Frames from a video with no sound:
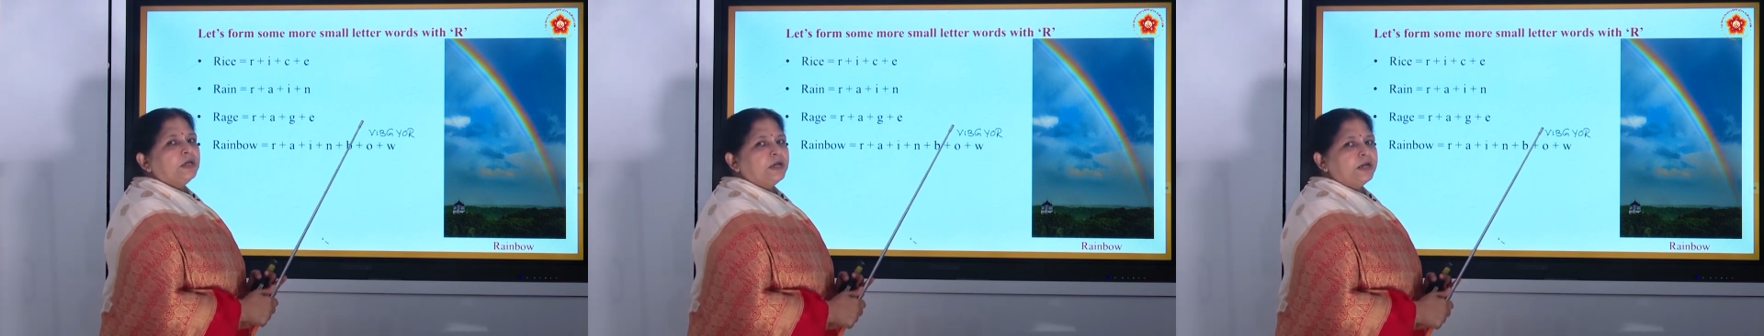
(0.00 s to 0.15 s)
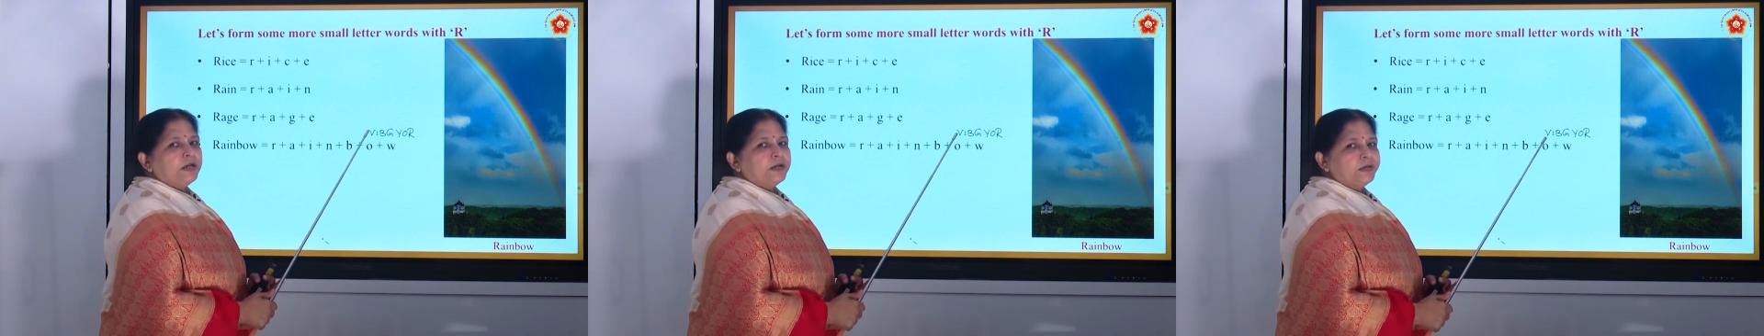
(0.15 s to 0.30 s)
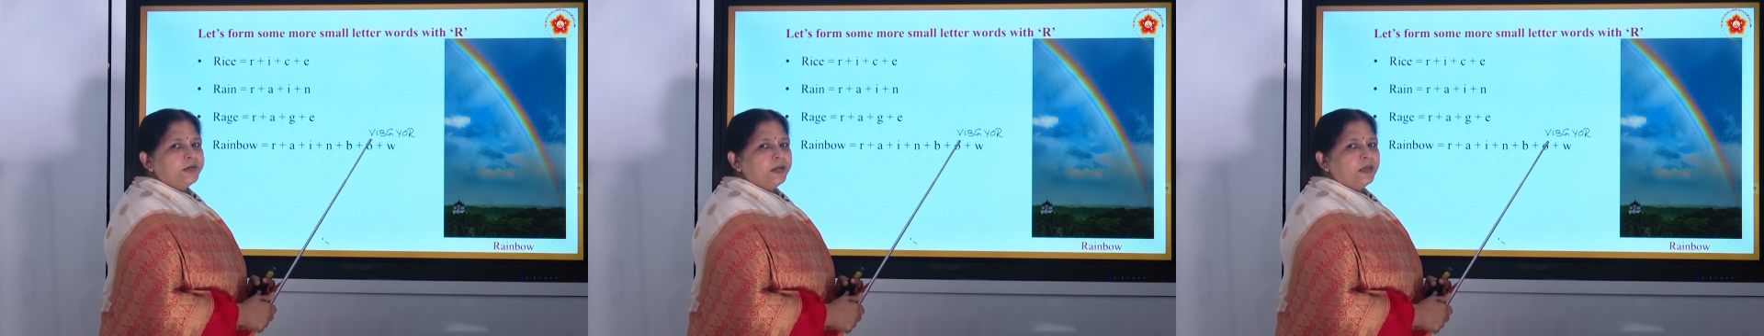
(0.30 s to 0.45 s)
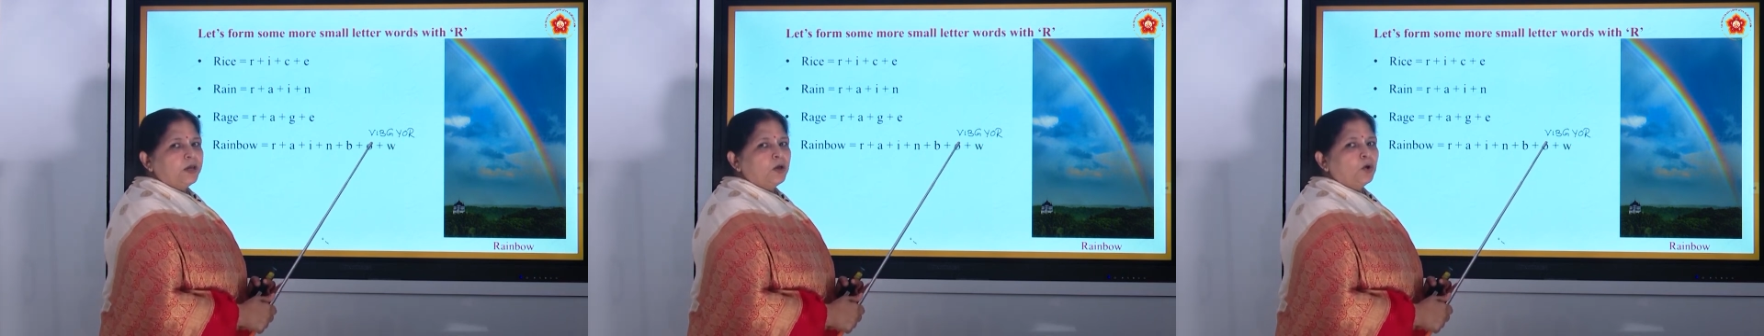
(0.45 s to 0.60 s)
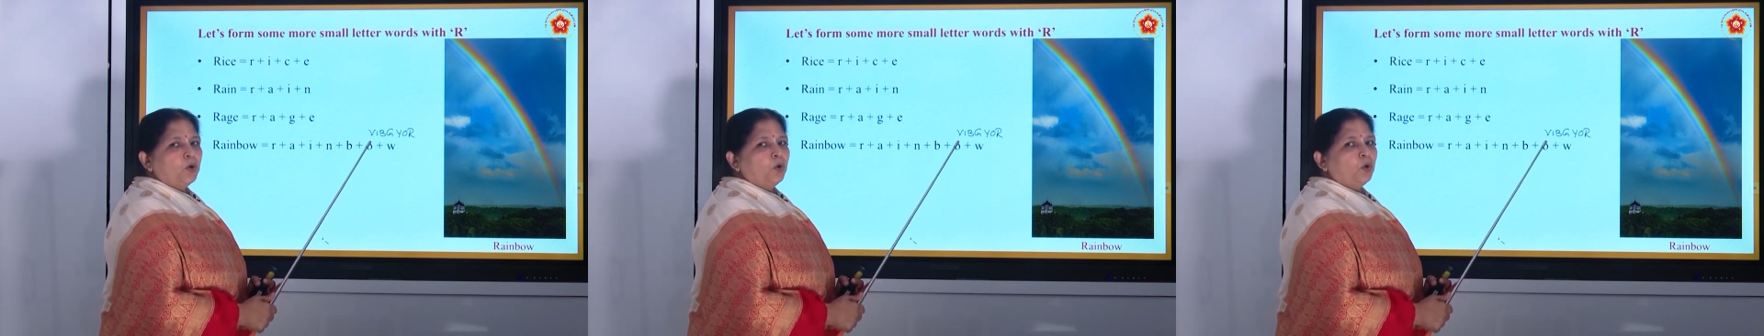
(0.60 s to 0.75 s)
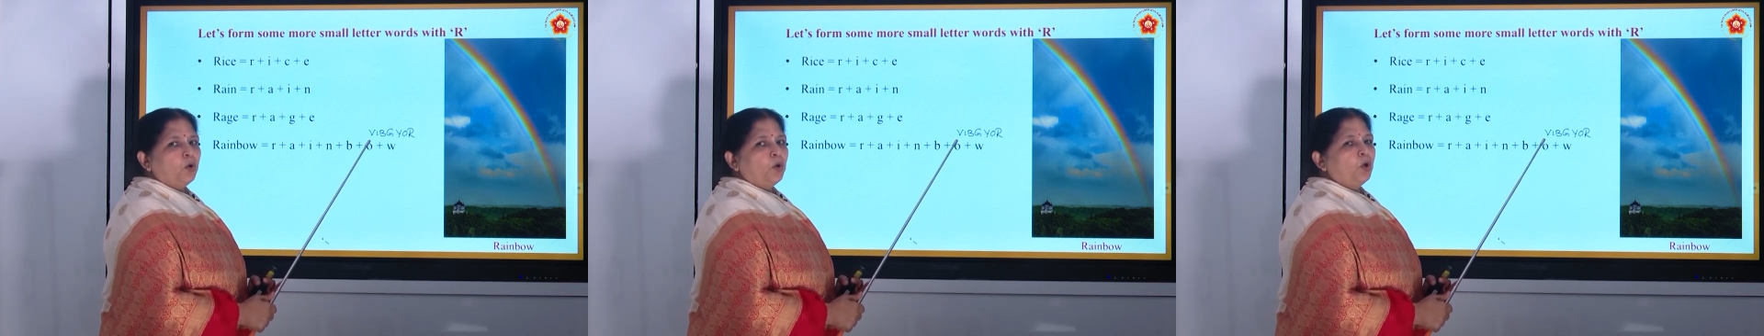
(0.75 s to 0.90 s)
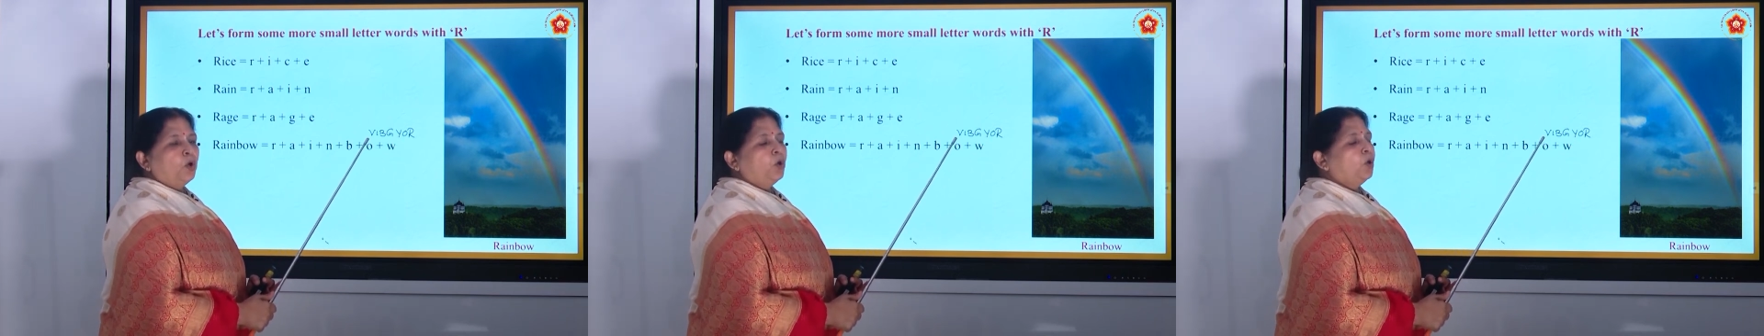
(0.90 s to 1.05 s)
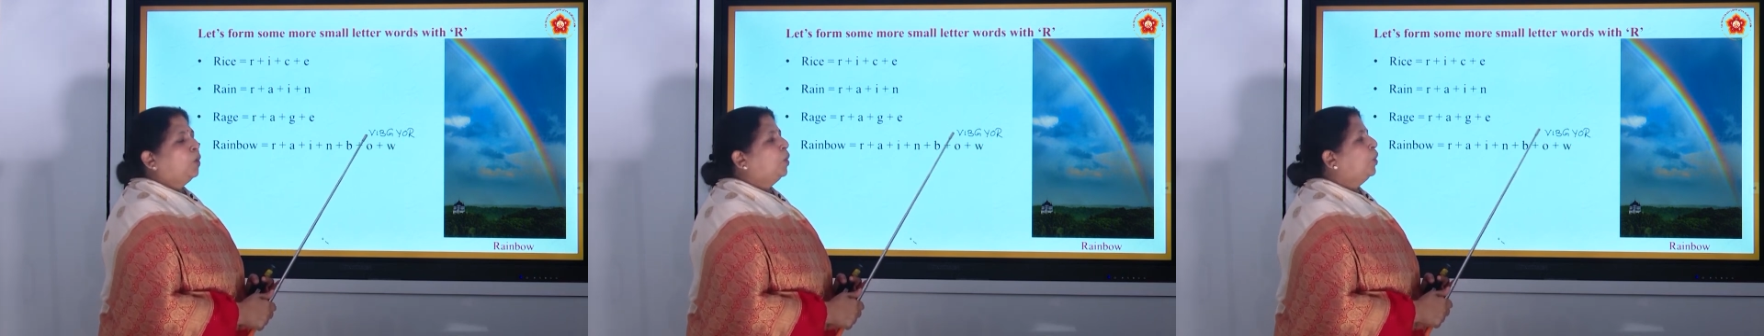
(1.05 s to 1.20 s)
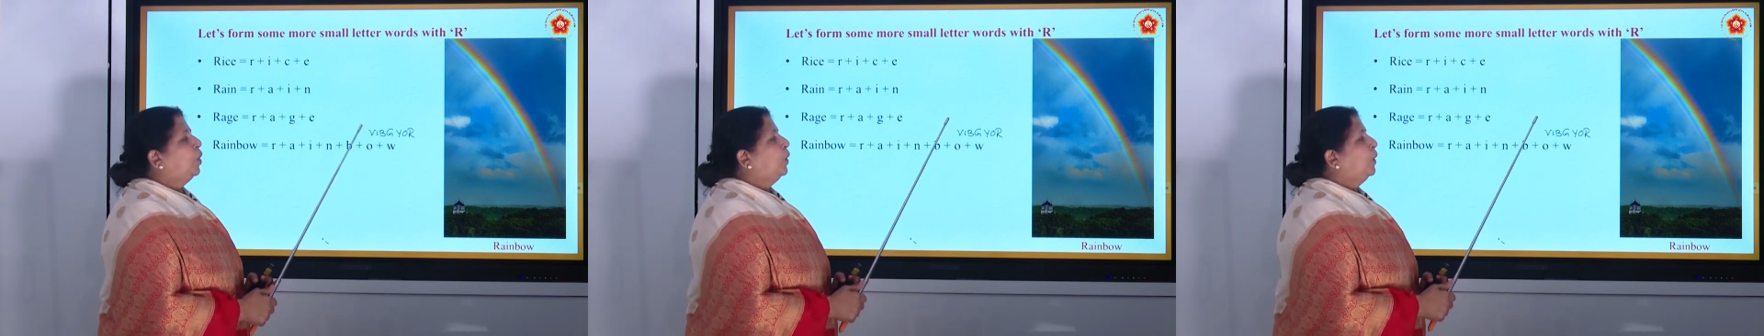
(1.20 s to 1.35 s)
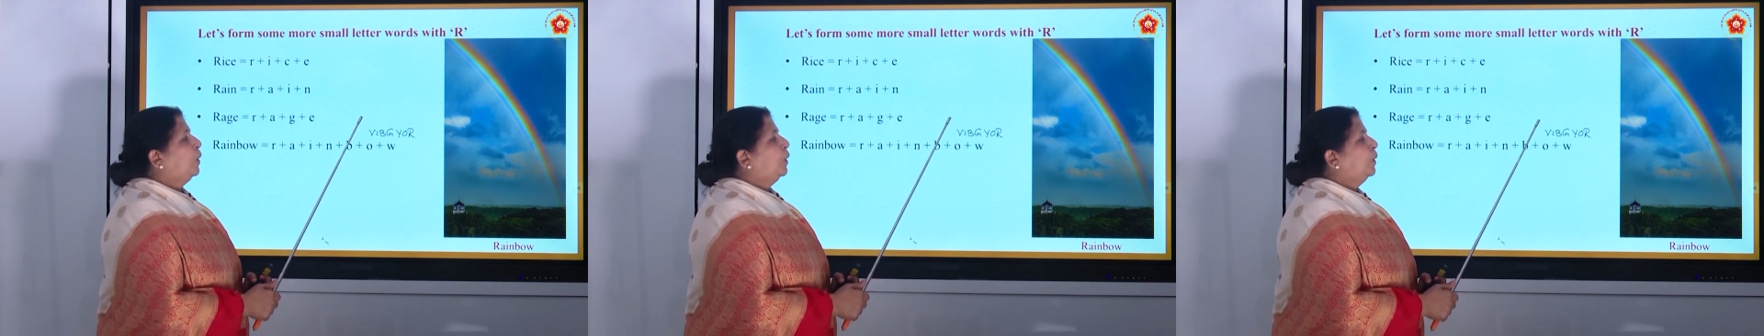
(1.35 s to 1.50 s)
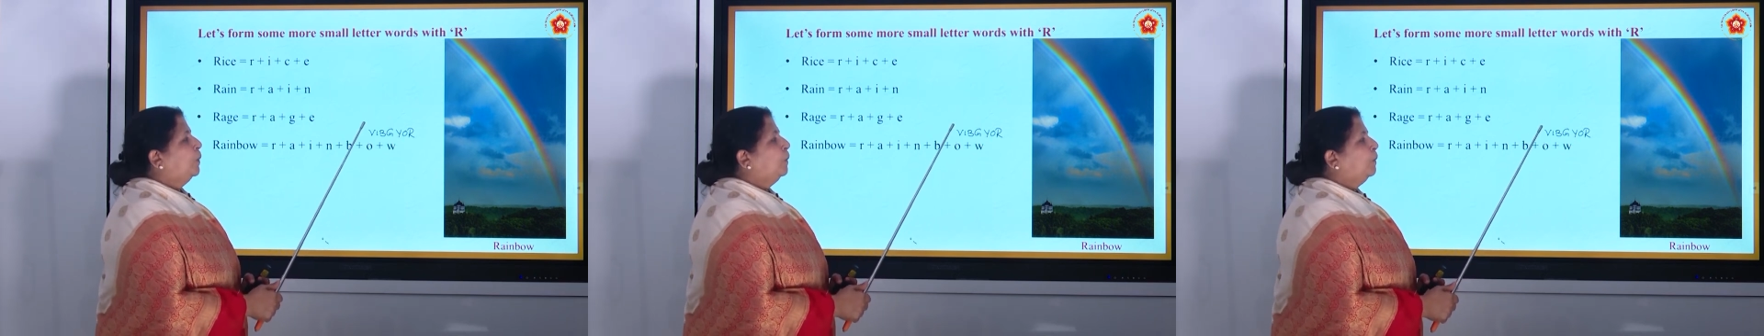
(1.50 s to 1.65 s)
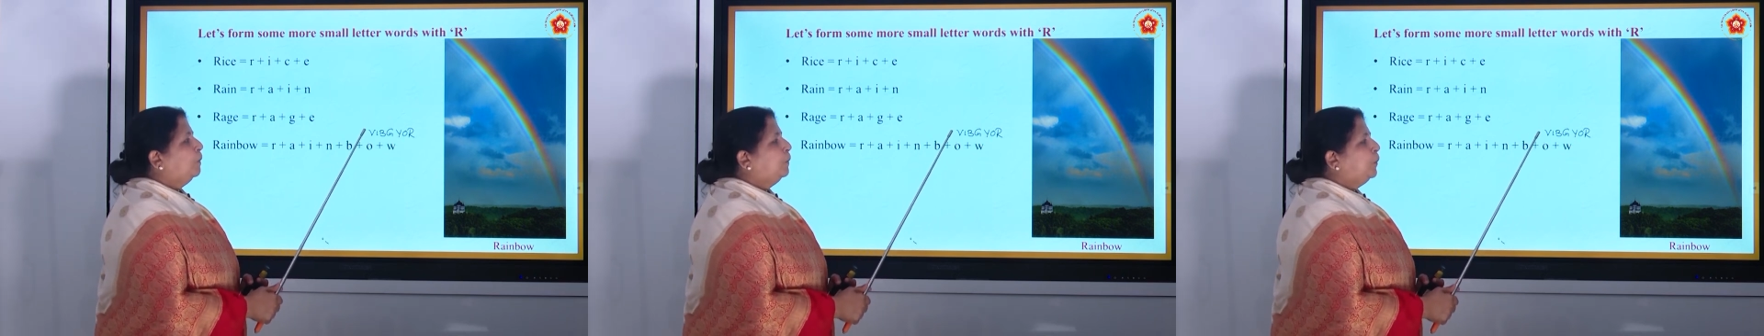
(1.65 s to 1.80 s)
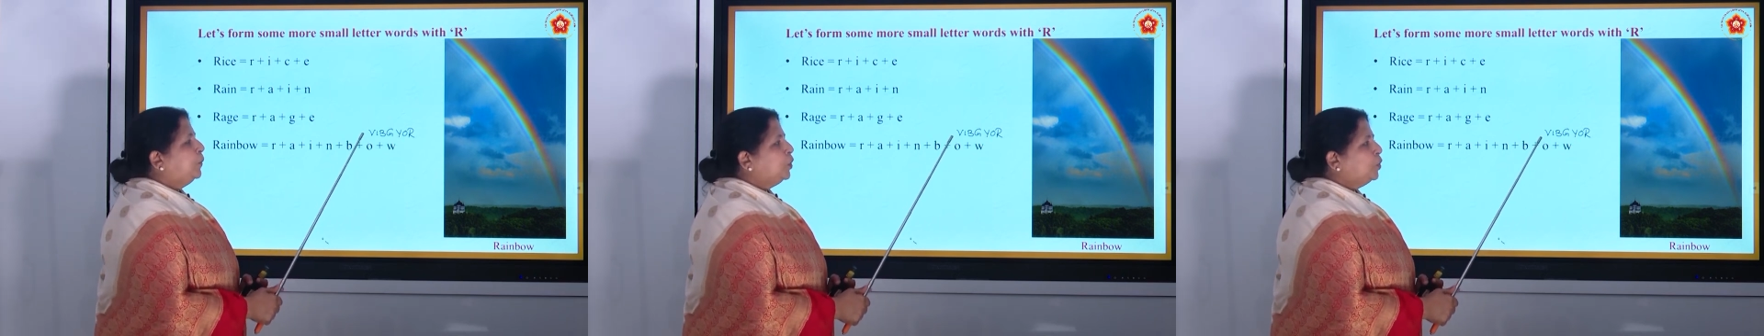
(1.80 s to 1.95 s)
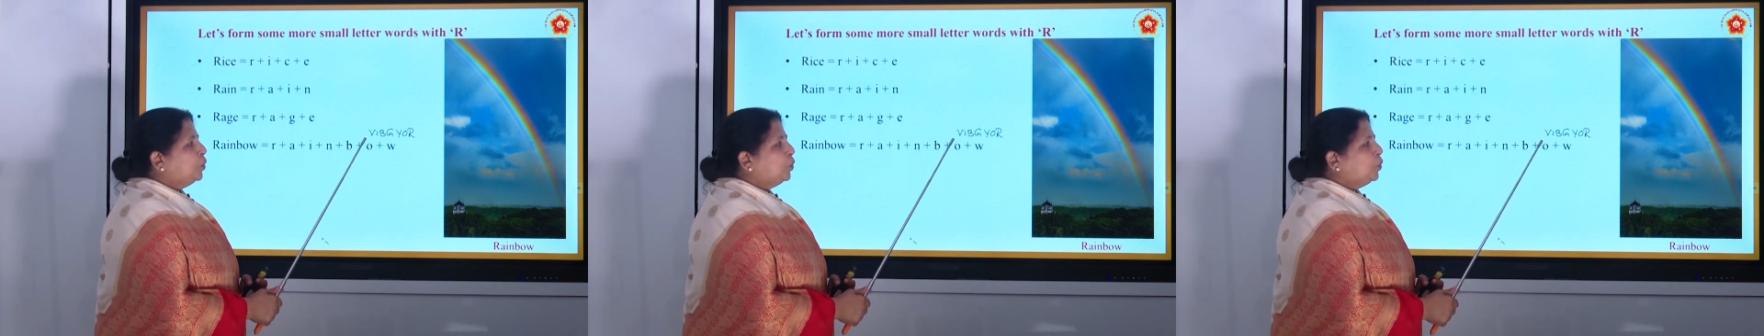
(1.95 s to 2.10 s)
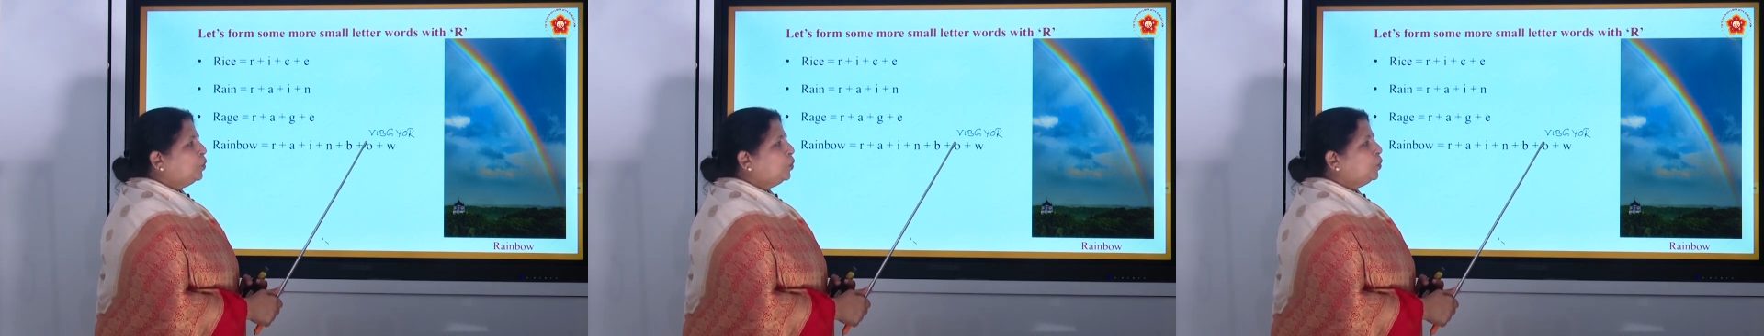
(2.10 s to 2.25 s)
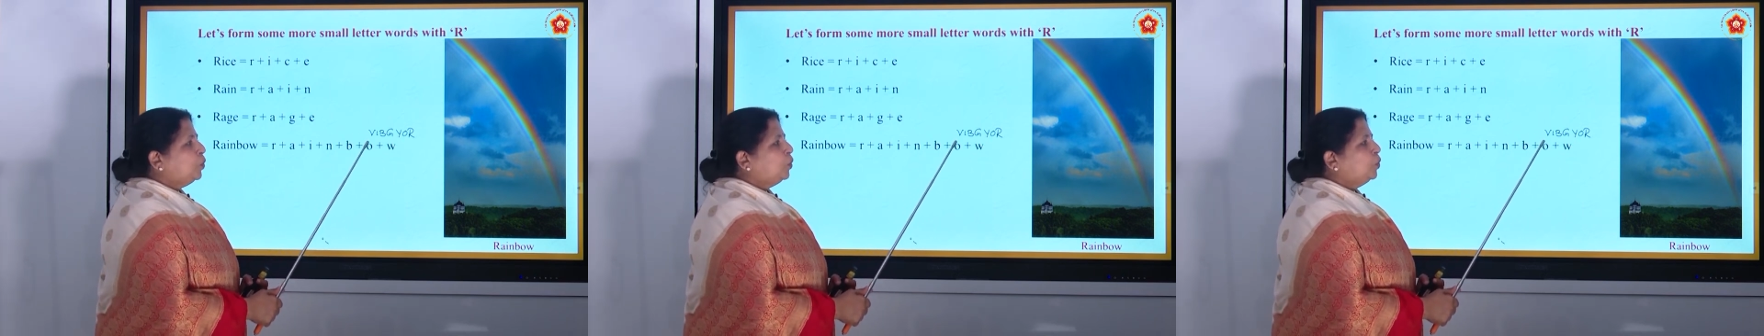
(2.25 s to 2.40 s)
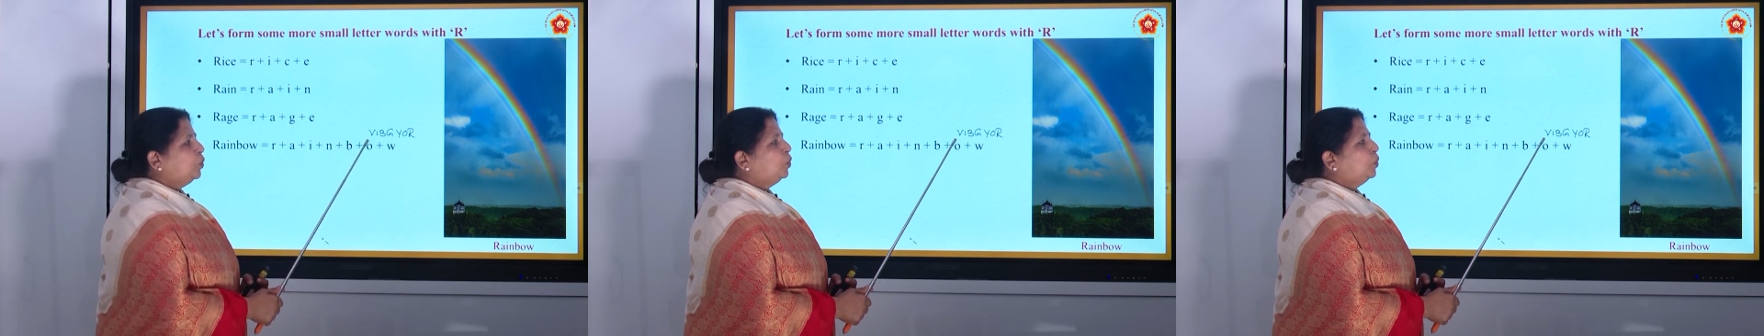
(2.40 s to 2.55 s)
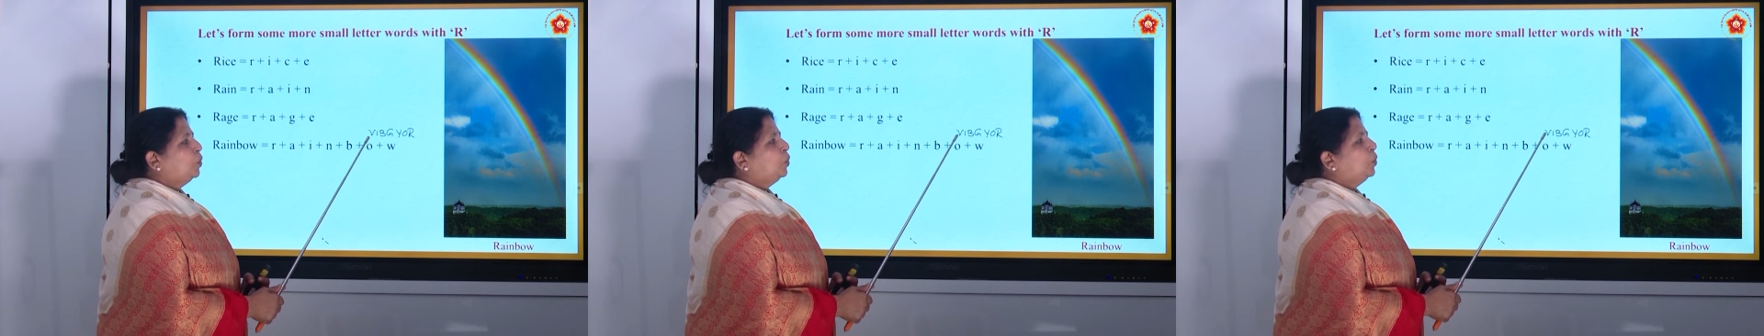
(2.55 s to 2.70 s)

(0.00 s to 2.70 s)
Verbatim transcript: indigo, blue,